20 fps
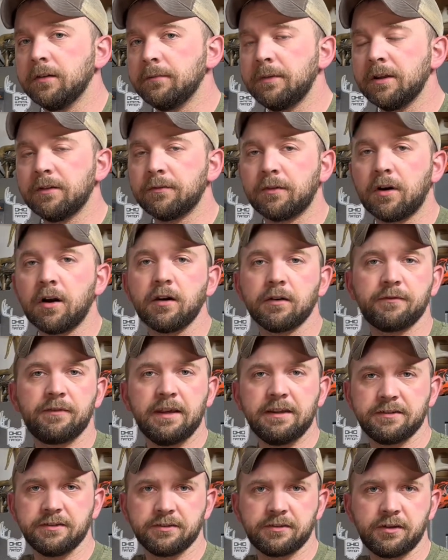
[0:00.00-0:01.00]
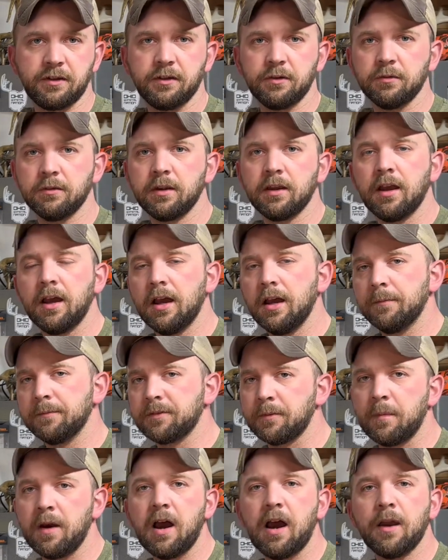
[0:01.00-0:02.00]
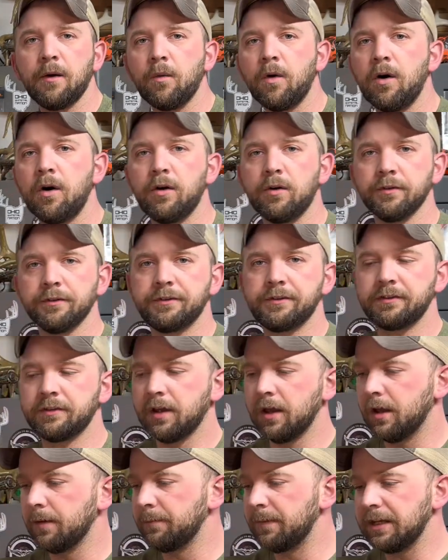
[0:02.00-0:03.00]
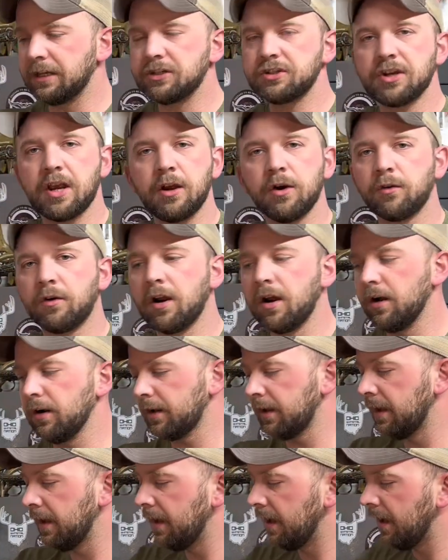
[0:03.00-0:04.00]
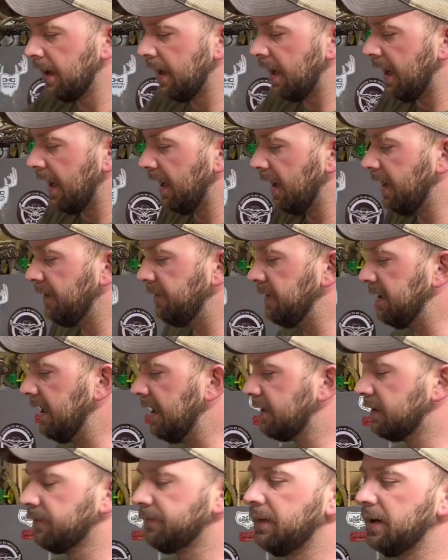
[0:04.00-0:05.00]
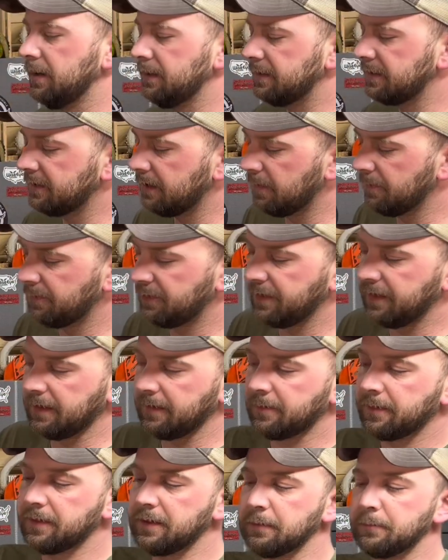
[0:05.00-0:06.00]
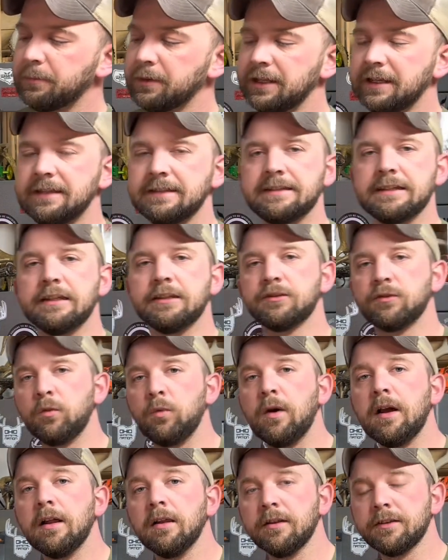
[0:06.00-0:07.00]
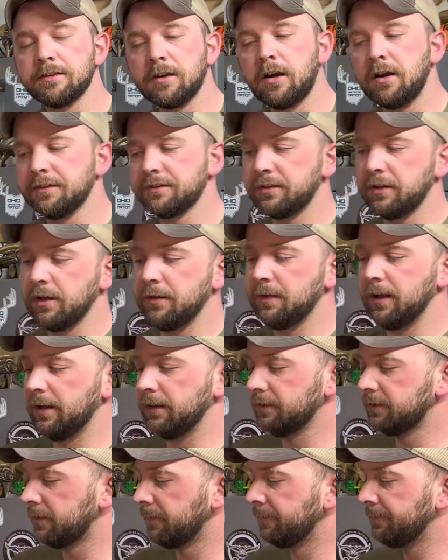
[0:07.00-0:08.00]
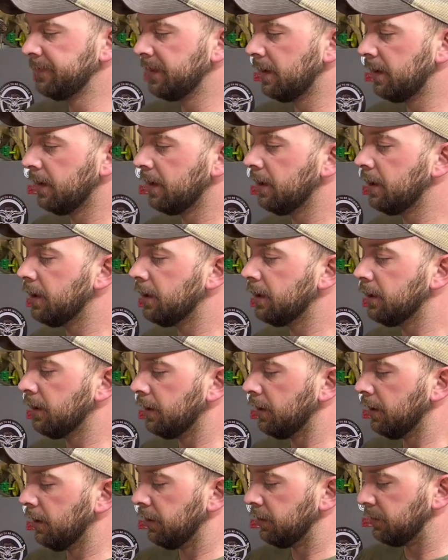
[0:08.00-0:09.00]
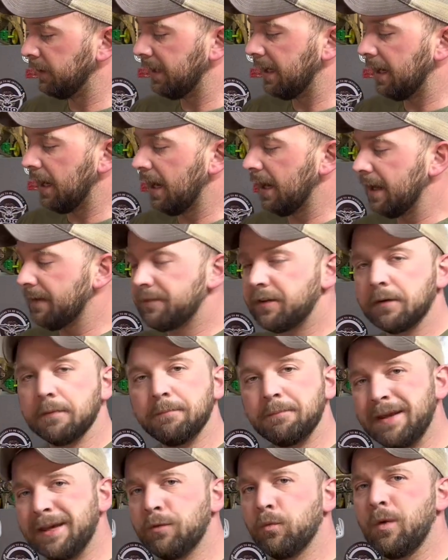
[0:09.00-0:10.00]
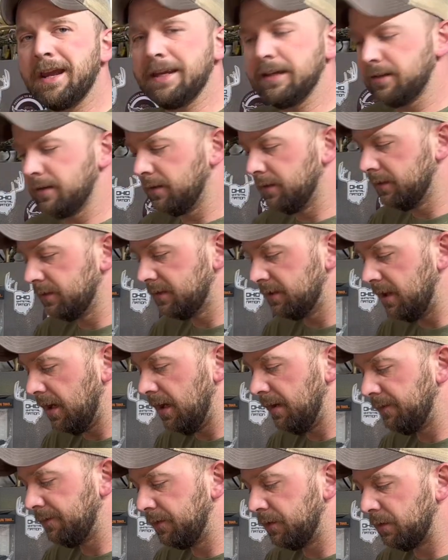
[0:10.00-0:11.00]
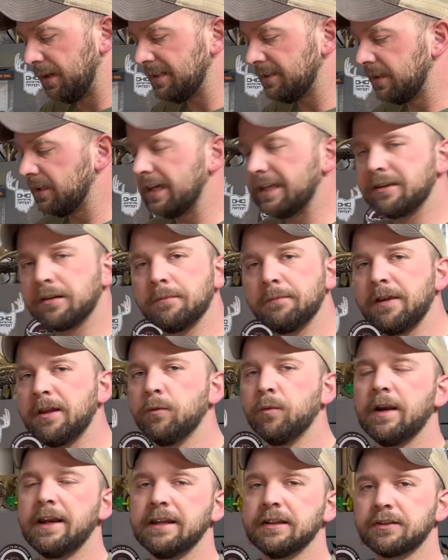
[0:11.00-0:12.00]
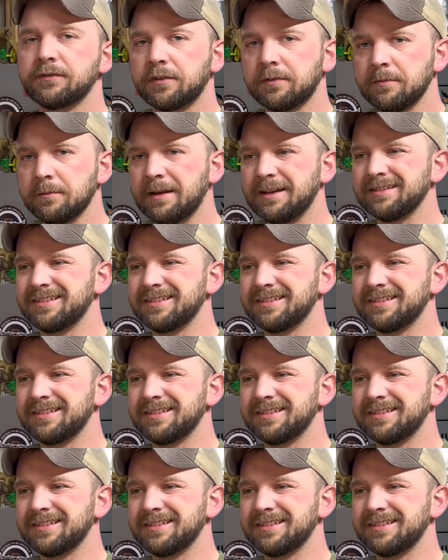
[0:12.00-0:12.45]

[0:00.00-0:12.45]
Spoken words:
bit of rock faces too. Some high walls, big shale rock, and I've yet to find something that blends in as well as Asio does. So again, I have their midweight stuff. The reason I like their midweight, it's from about